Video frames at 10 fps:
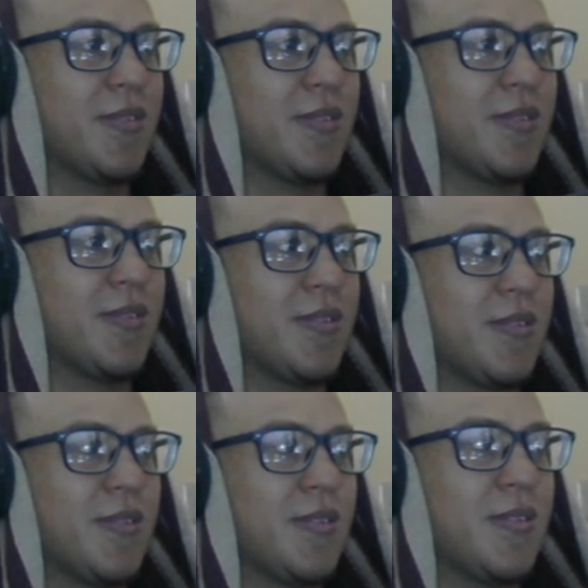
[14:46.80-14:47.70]
Or we
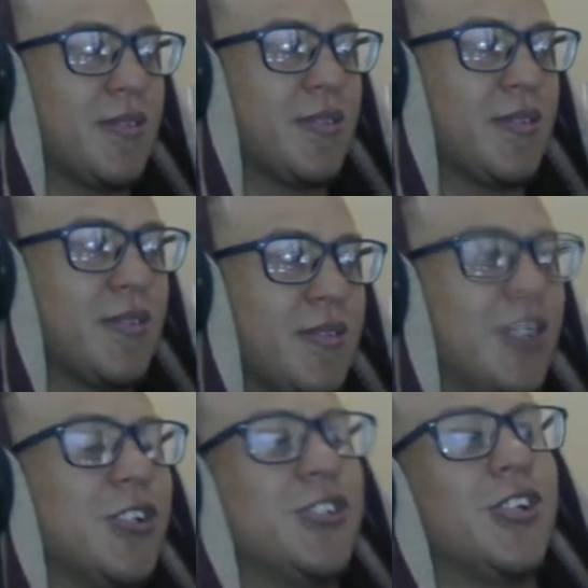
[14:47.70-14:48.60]
can do that.
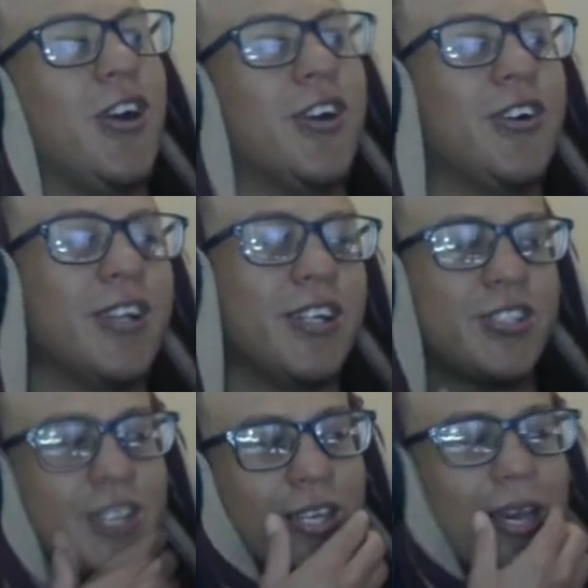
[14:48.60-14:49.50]
Because Zoro
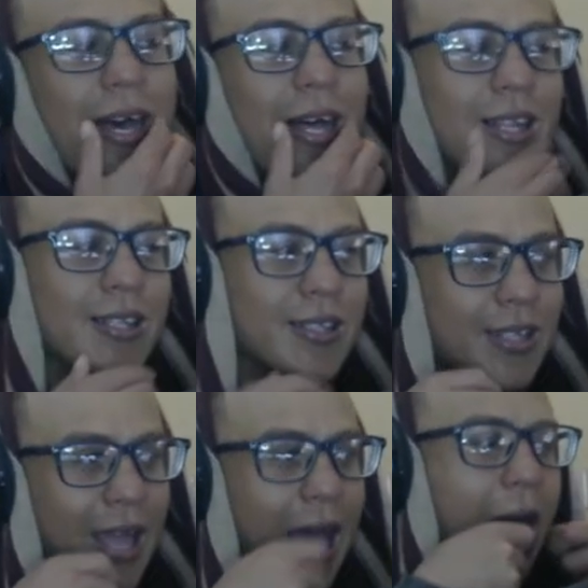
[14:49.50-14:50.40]
literally
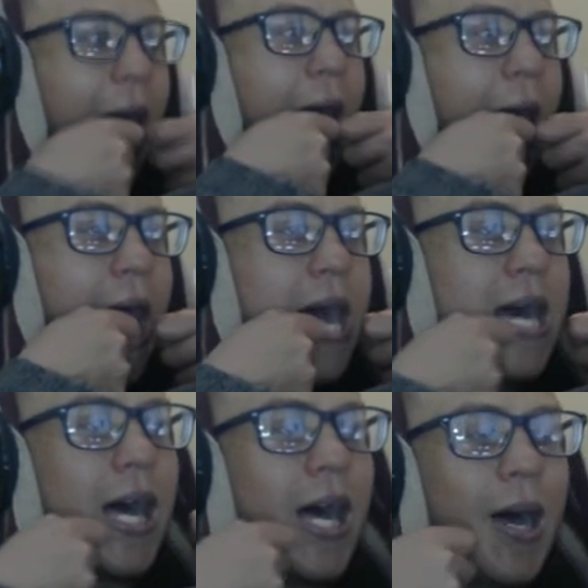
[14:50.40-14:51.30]
held
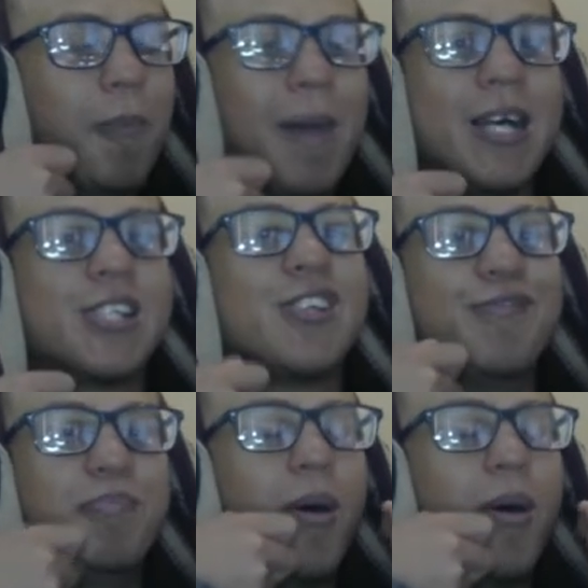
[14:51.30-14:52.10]
a massive